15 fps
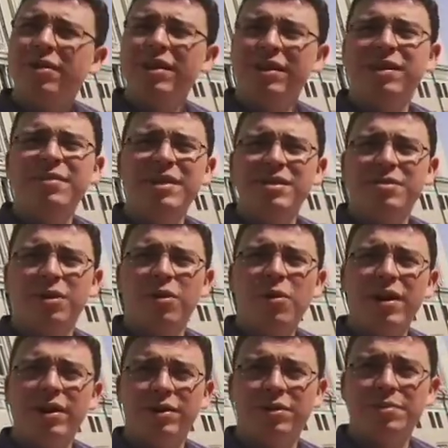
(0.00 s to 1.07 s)
creativity is
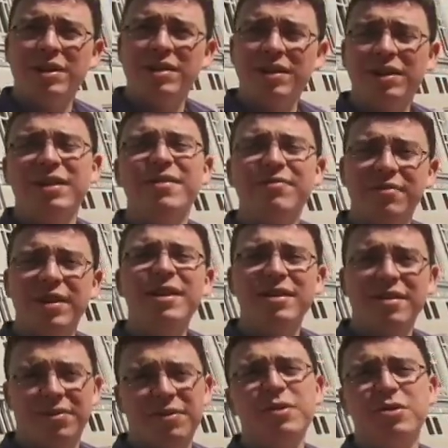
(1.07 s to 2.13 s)
required to basically invent
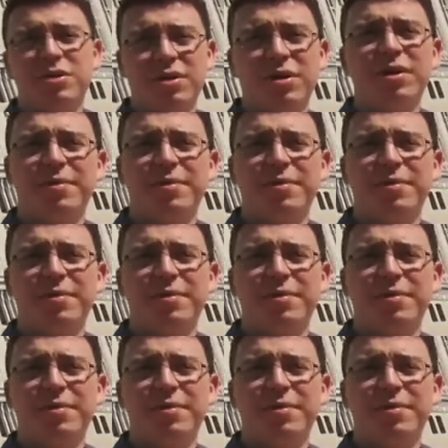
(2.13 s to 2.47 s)
the future